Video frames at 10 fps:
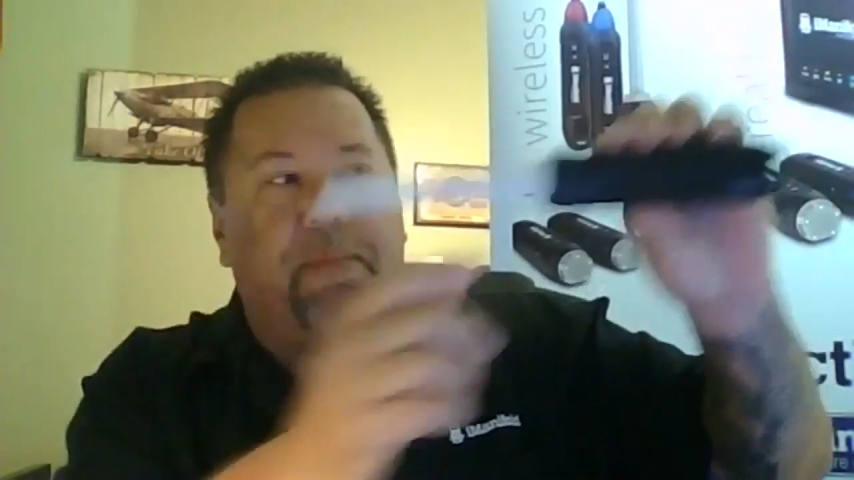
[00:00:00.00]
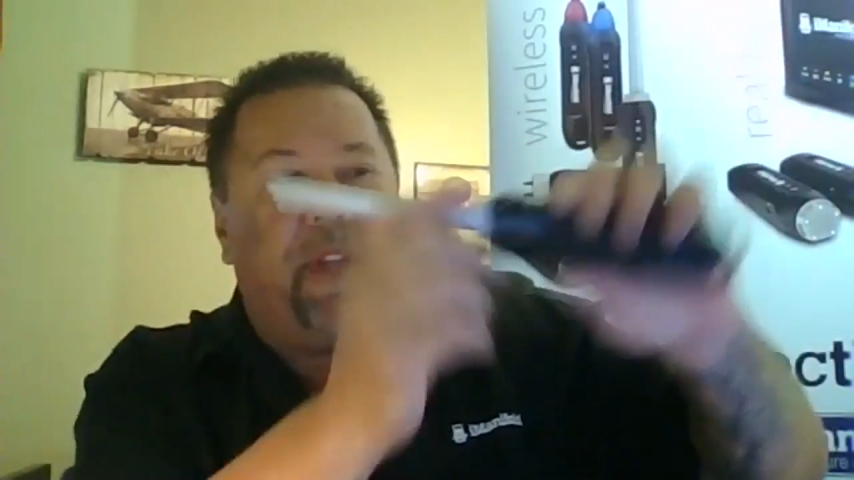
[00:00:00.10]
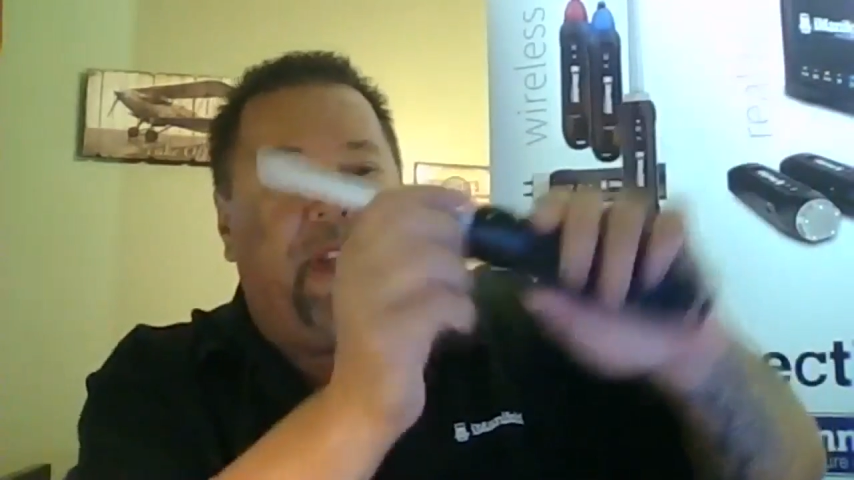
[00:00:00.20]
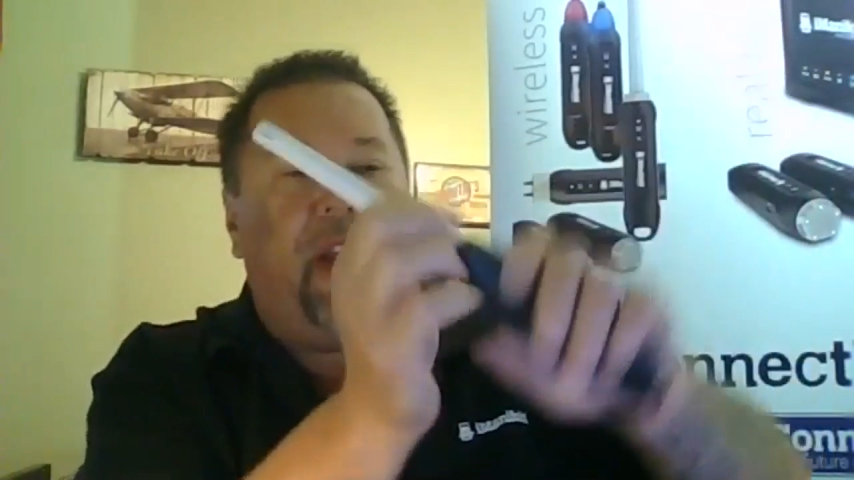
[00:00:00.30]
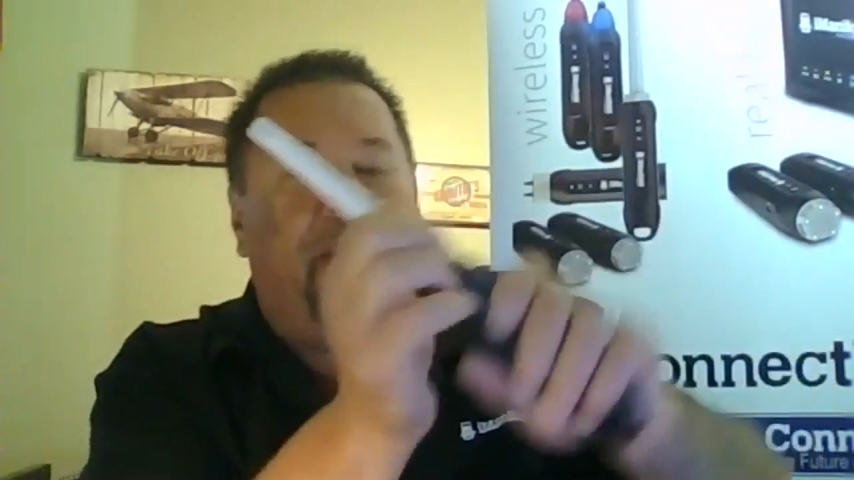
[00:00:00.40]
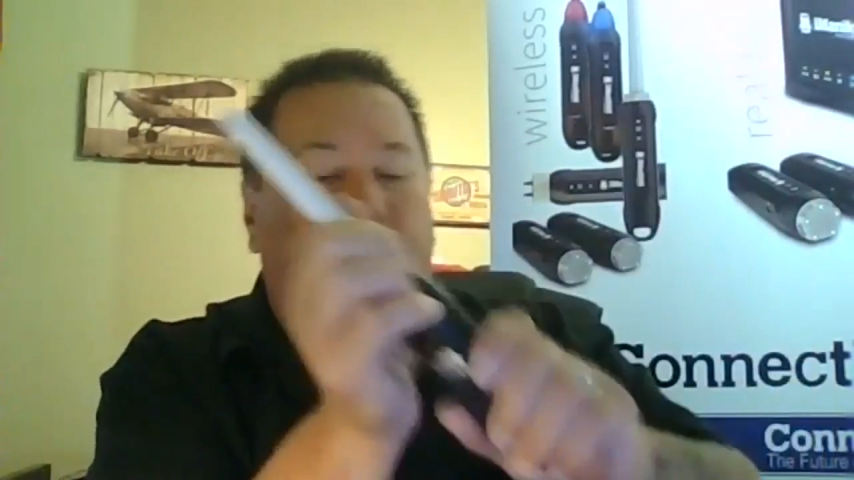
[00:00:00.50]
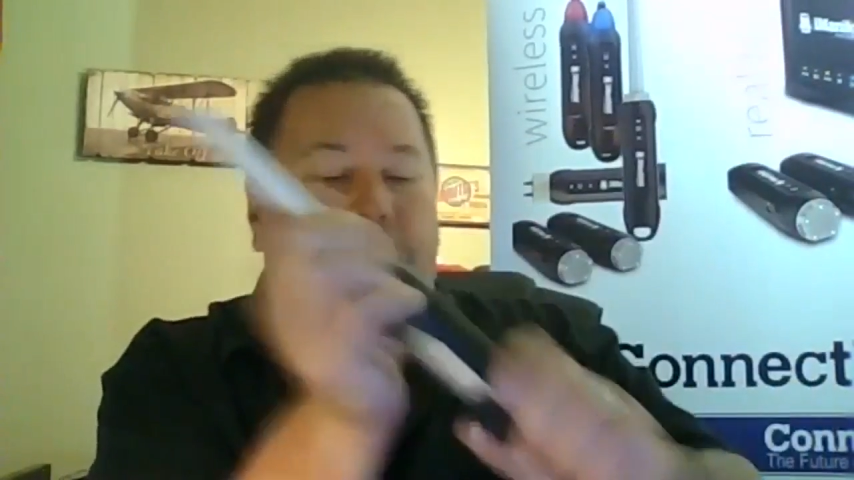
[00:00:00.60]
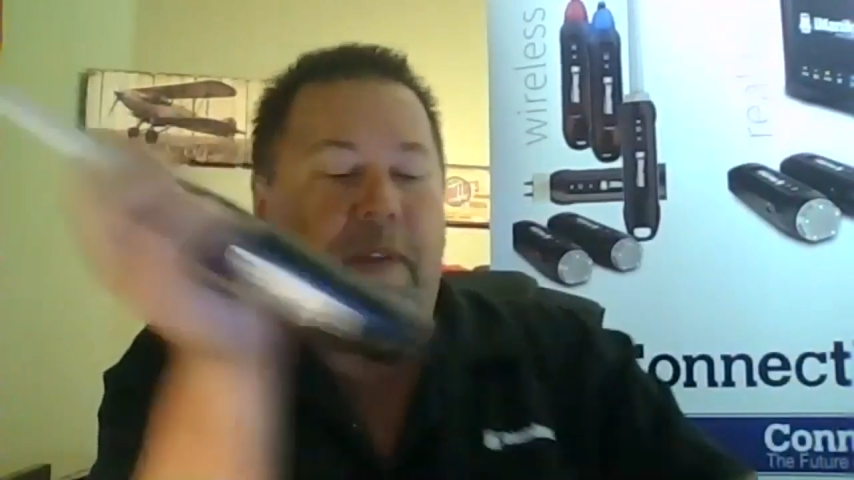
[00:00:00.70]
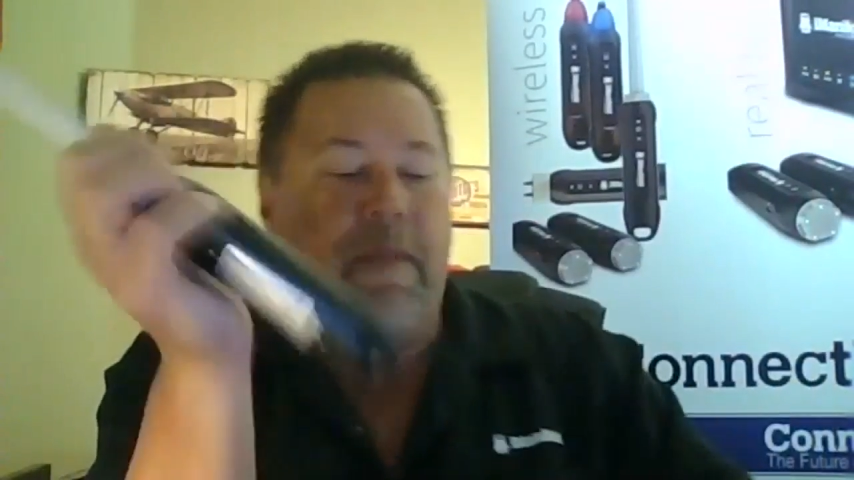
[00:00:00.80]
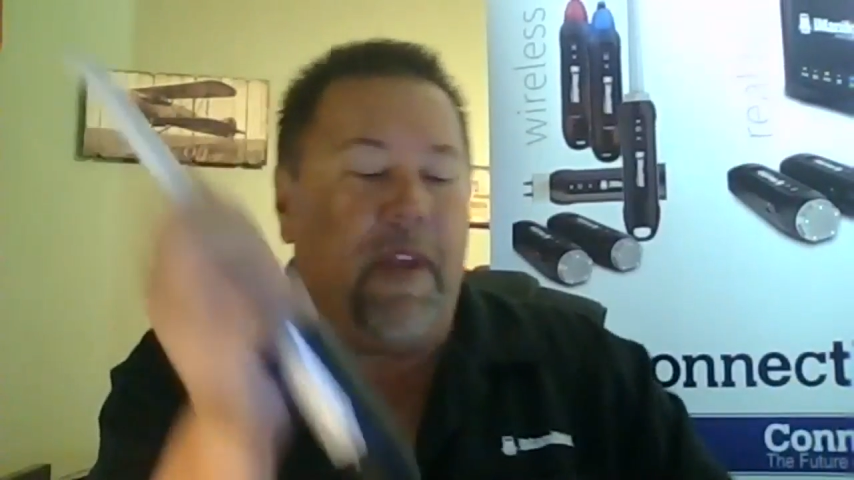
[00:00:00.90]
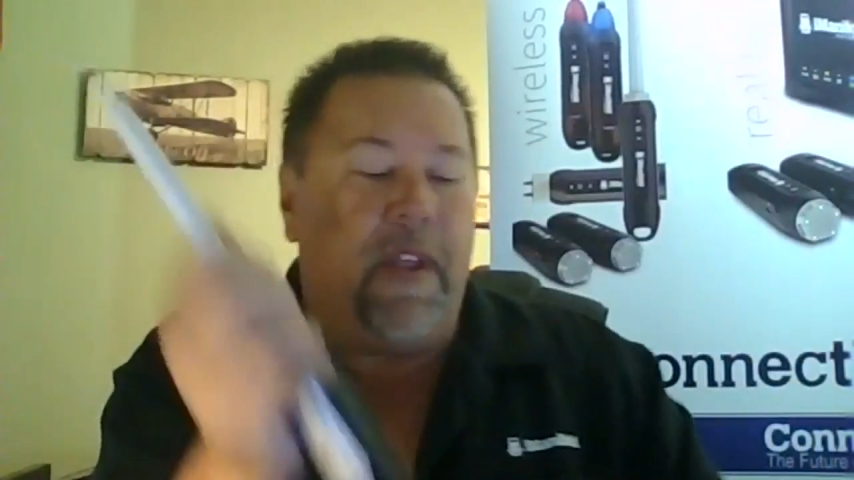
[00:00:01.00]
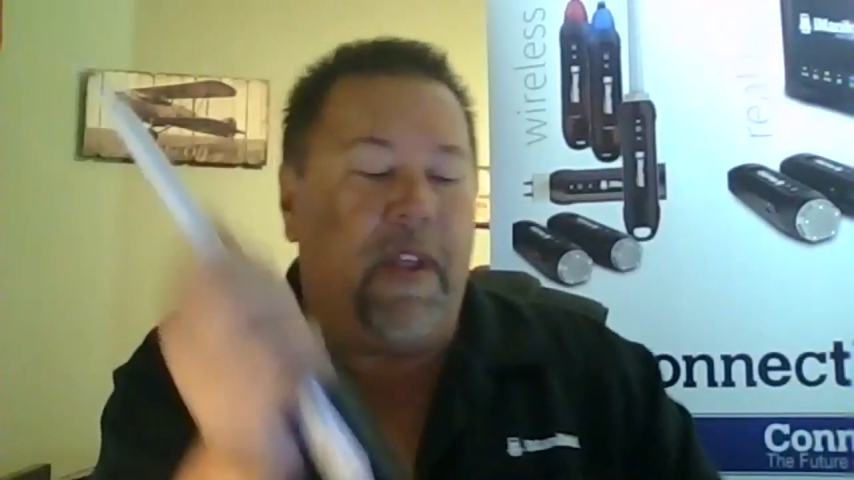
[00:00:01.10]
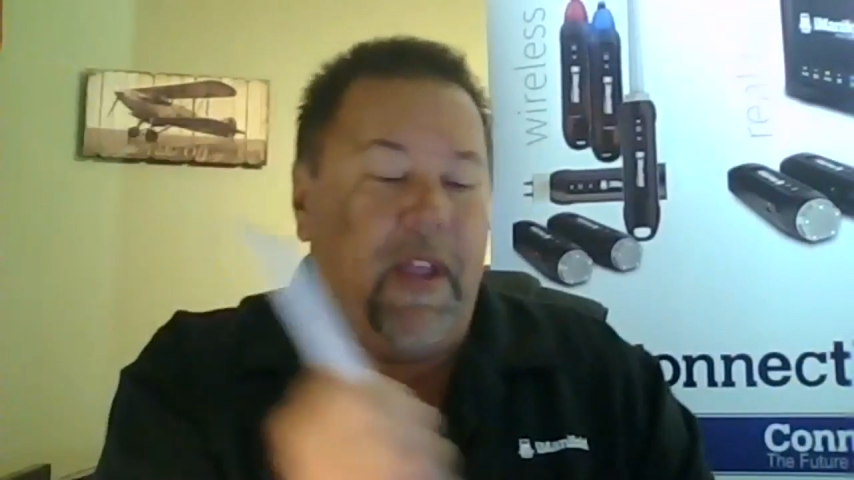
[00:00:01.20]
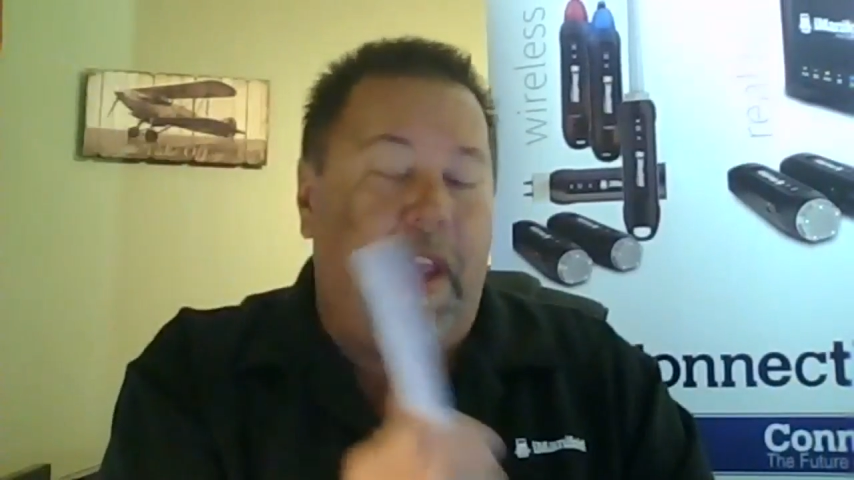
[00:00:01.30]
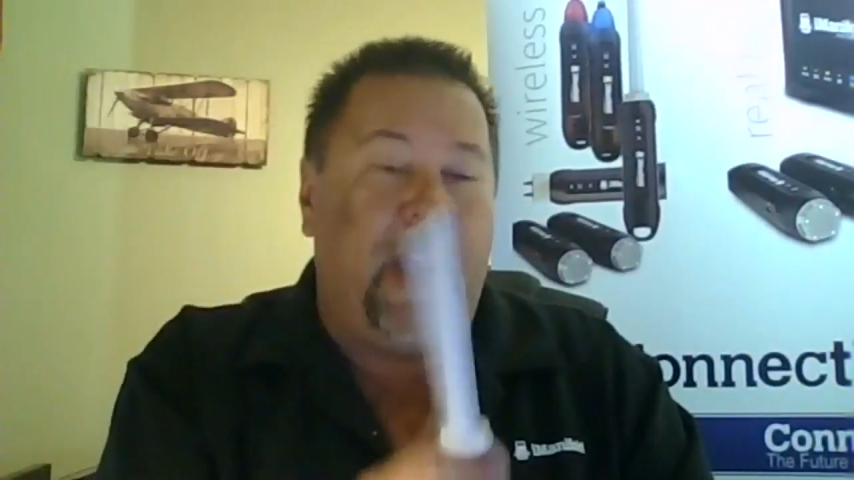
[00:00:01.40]
in the airflow,
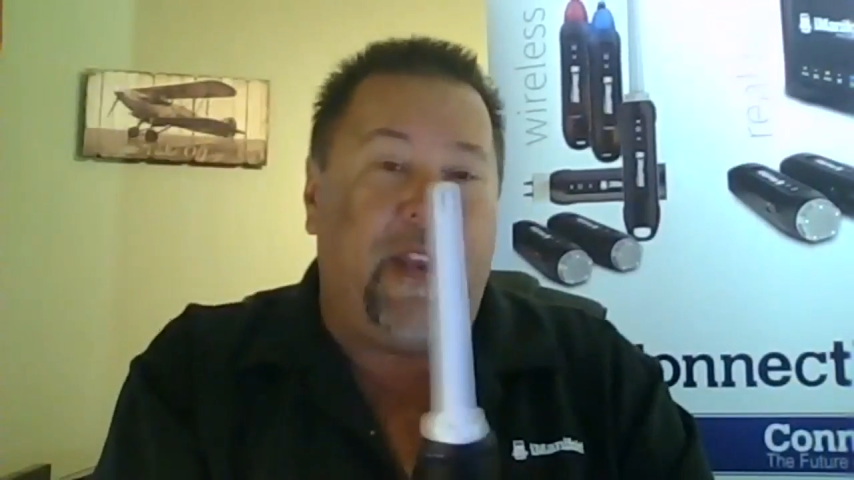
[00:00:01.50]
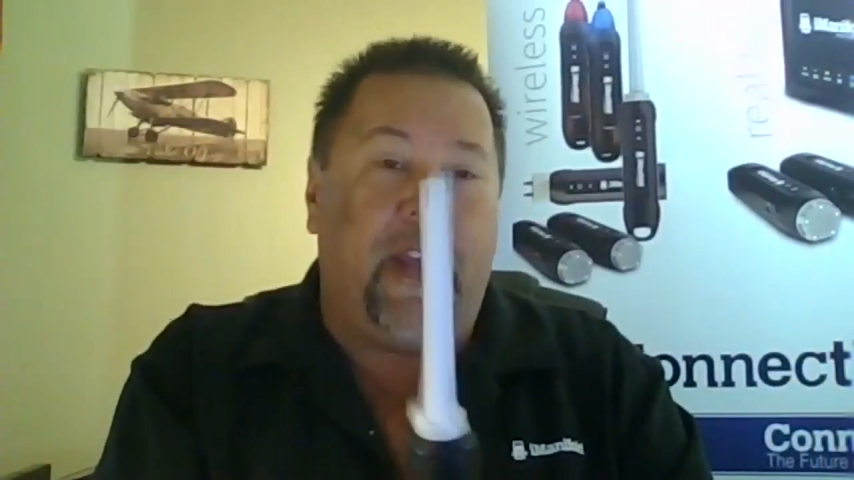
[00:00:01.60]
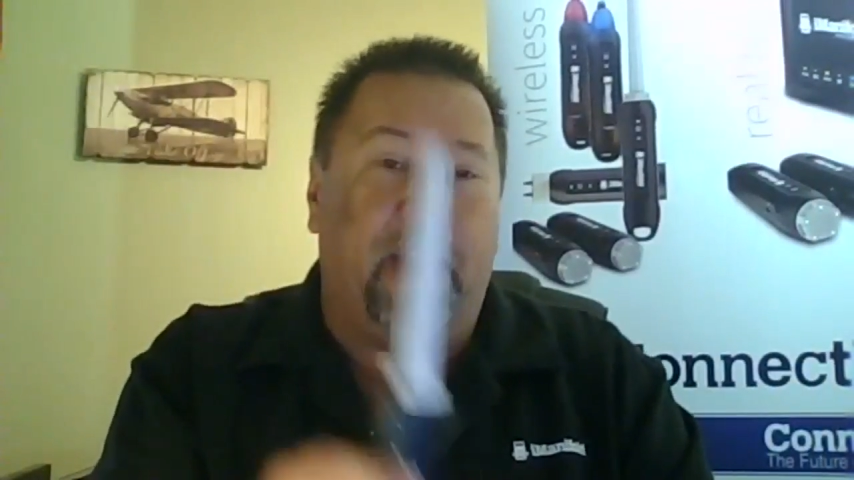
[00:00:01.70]
And